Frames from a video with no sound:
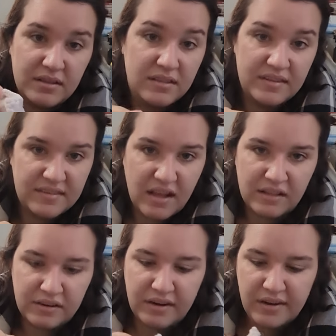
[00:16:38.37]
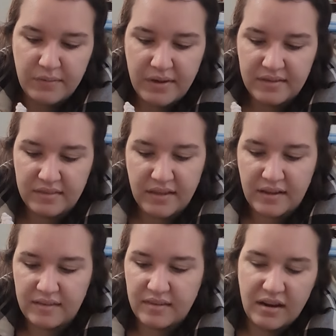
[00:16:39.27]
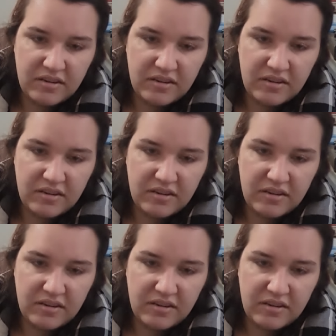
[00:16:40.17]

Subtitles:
this color anyways, and like I said,